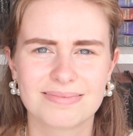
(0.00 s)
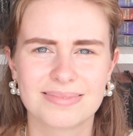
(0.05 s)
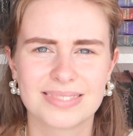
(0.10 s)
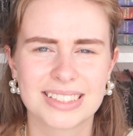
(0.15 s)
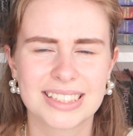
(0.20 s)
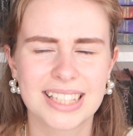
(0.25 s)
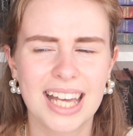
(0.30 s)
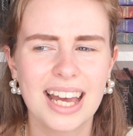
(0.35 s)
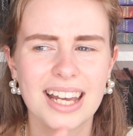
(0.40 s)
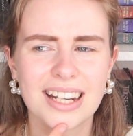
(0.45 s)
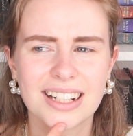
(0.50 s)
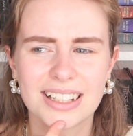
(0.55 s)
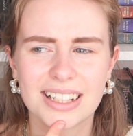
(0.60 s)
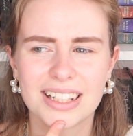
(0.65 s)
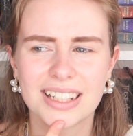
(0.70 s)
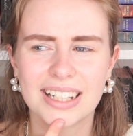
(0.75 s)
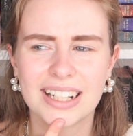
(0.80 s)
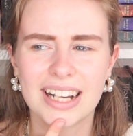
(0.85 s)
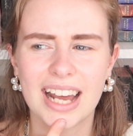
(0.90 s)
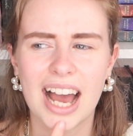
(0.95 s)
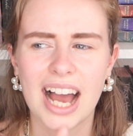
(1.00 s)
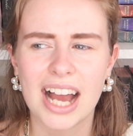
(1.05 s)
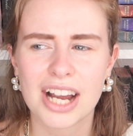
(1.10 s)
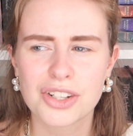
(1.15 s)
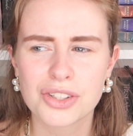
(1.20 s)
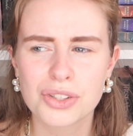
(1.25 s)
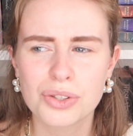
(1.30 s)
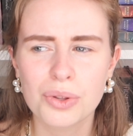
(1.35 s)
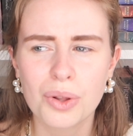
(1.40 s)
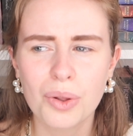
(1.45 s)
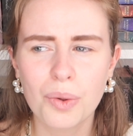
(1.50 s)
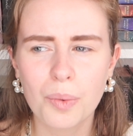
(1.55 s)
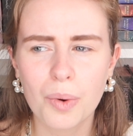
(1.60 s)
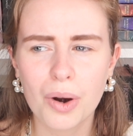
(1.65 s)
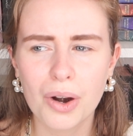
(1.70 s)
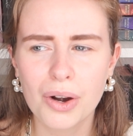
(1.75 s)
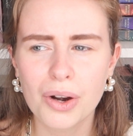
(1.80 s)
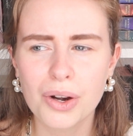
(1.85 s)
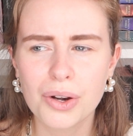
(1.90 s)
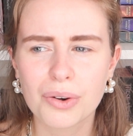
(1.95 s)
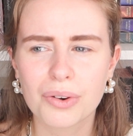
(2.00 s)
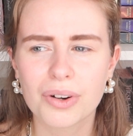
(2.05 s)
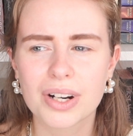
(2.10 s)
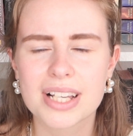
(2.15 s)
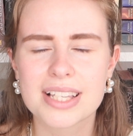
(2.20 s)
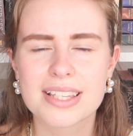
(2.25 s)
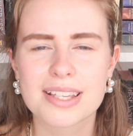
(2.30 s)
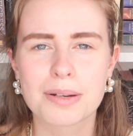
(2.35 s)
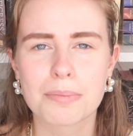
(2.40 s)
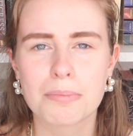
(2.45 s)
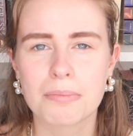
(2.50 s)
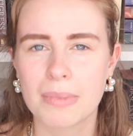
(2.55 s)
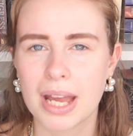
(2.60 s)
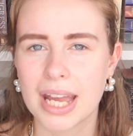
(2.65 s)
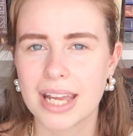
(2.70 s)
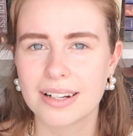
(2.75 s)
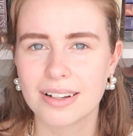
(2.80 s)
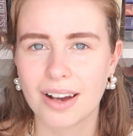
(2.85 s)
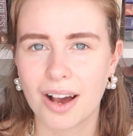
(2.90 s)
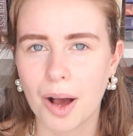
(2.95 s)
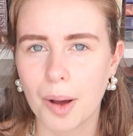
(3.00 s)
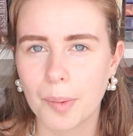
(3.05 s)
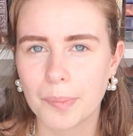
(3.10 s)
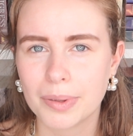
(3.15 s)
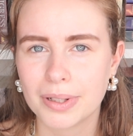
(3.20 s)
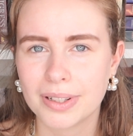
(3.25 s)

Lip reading: is that an actual word or is it made up?